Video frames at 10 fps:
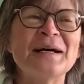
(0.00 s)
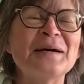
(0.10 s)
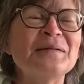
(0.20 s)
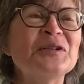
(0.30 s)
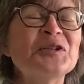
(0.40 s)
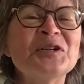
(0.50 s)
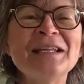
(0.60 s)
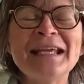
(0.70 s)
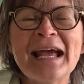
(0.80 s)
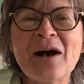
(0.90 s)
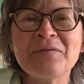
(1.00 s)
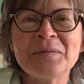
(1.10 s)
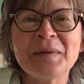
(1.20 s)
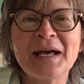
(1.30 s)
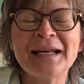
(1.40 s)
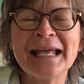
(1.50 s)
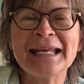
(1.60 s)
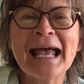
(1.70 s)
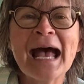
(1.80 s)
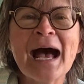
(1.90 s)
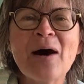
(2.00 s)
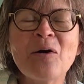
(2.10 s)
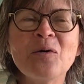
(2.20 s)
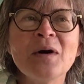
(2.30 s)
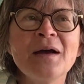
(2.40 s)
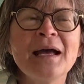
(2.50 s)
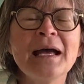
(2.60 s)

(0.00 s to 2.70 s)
learning the alphabet and how